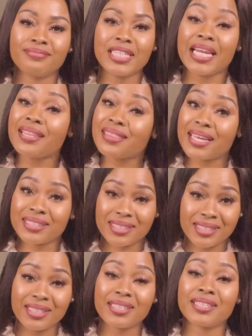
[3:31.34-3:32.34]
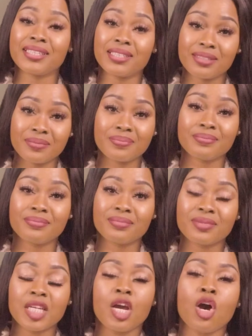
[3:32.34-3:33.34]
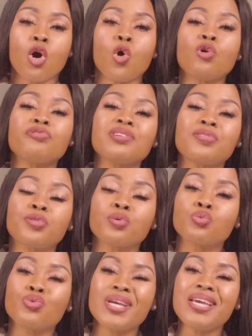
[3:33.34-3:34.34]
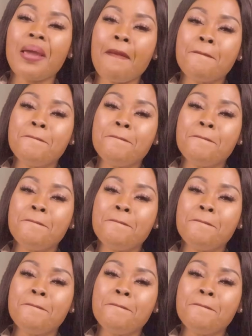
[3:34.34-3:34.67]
Let that sink in. Over 3